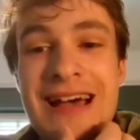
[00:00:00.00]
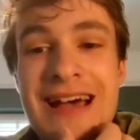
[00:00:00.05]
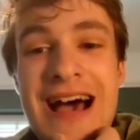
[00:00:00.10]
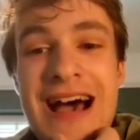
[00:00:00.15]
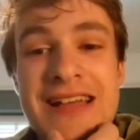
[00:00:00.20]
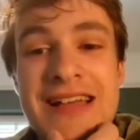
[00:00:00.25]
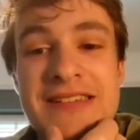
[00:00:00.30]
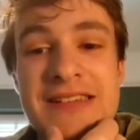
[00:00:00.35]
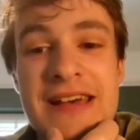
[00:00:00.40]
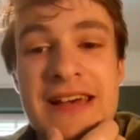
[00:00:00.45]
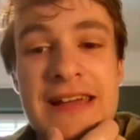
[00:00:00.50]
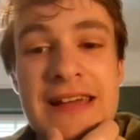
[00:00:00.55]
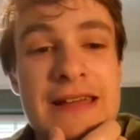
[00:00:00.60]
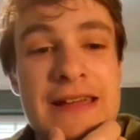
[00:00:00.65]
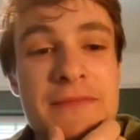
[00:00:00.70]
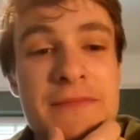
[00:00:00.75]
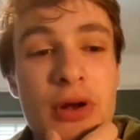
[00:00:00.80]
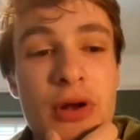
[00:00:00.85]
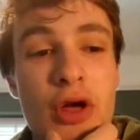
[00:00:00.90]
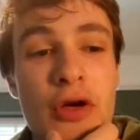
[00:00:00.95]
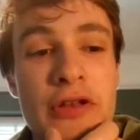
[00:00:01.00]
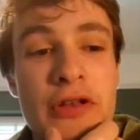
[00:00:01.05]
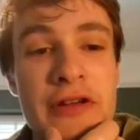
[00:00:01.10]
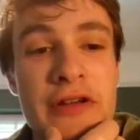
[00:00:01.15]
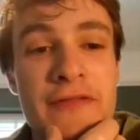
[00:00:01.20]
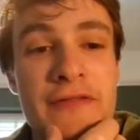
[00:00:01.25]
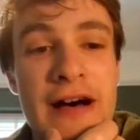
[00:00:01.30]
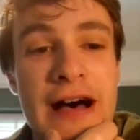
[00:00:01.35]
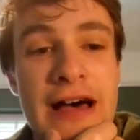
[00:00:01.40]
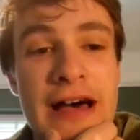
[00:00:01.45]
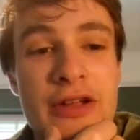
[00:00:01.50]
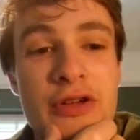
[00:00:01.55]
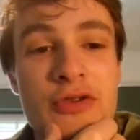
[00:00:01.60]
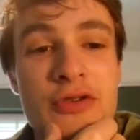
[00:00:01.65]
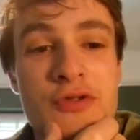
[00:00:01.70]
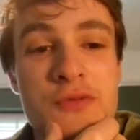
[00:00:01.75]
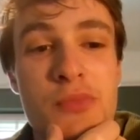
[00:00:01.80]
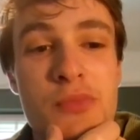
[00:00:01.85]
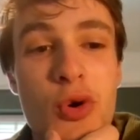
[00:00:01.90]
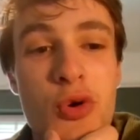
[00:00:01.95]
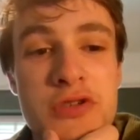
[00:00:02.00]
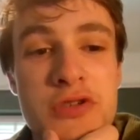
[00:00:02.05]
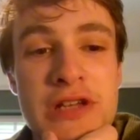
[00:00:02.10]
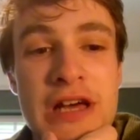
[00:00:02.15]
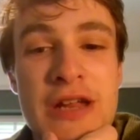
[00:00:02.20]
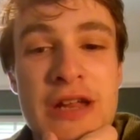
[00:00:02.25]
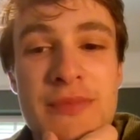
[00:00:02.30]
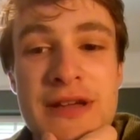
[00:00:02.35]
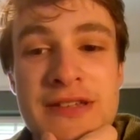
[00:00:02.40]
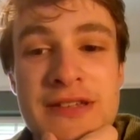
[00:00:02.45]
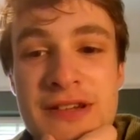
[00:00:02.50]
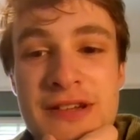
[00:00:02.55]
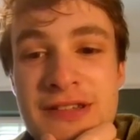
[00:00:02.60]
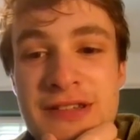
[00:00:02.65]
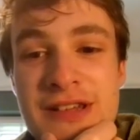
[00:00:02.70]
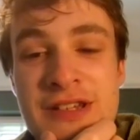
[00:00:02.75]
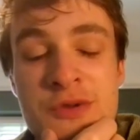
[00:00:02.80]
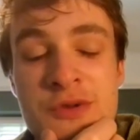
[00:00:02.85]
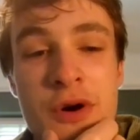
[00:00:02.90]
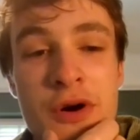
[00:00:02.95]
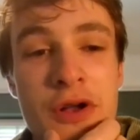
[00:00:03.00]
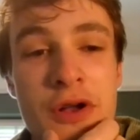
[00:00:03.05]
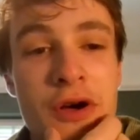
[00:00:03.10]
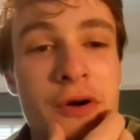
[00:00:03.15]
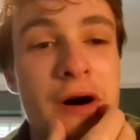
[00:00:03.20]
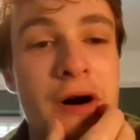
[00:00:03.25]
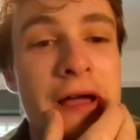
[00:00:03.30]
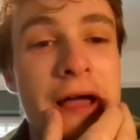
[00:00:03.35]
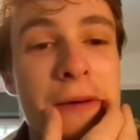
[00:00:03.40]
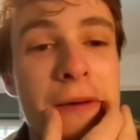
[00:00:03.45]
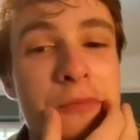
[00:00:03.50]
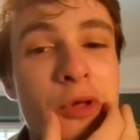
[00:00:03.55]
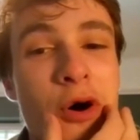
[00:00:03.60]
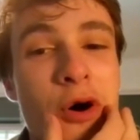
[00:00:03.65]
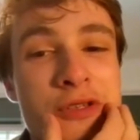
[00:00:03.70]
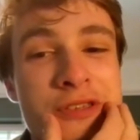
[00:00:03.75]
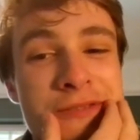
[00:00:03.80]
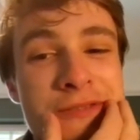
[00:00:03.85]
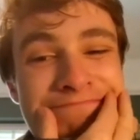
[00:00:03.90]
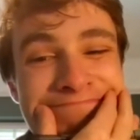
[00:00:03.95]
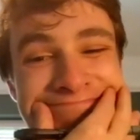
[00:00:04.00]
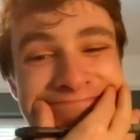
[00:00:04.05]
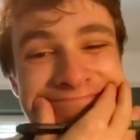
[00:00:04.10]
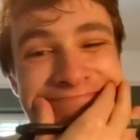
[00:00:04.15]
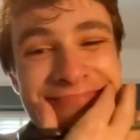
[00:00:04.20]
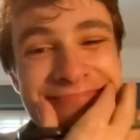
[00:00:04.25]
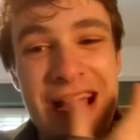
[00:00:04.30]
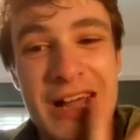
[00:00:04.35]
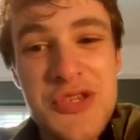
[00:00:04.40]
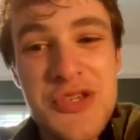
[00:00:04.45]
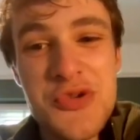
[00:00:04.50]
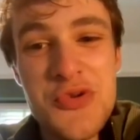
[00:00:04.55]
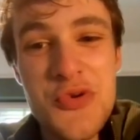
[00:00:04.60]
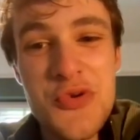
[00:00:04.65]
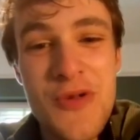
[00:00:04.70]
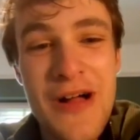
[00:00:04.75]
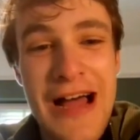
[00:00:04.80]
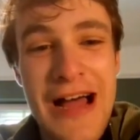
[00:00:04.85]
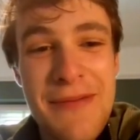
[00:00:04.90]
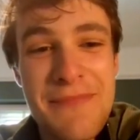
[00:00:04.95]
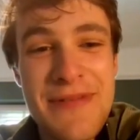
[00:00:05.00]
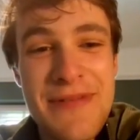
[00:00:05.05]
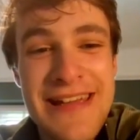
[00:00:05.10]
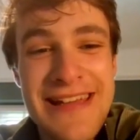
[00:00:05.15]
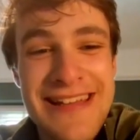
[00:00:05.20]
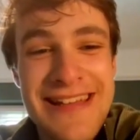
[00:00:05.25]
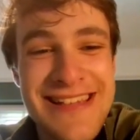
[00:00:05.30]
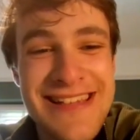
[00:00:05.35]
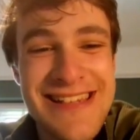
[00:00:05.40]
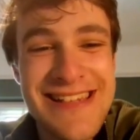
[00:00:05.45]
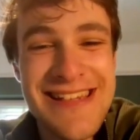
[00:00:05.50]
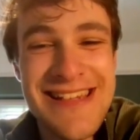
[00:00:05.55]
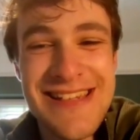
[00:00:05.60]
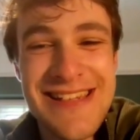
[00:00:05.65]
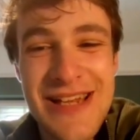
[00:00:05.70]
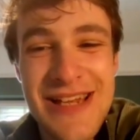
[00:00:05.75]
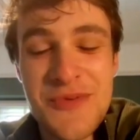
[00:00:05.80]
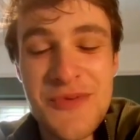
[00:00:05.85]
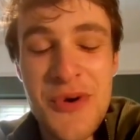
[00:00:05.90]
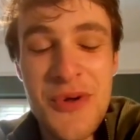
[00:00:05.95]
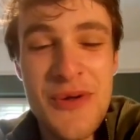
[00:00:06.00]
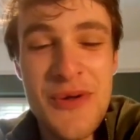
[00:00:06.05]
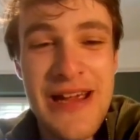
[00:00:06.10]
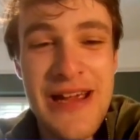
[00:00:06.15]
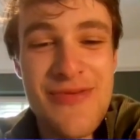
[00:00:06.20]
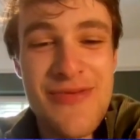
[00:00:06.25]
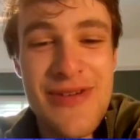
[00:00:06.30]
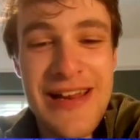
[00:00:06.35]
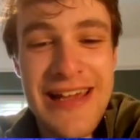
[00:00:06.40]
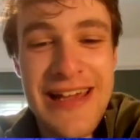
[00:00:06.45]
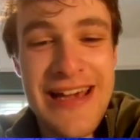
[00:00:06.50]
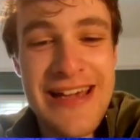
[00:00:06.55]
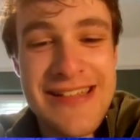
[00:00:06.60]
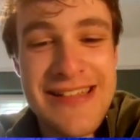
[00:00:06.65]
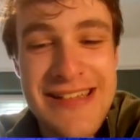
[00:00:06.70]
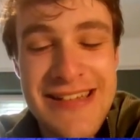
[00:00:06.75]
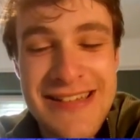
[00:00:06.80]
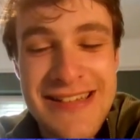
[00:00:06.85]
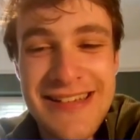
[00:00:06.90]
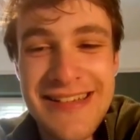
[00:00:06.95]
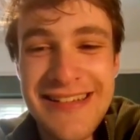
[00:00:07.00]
As a Bologna fan whose mortal enemies are Sassuolo, I am not at all happy to see Sassuolo get relegated.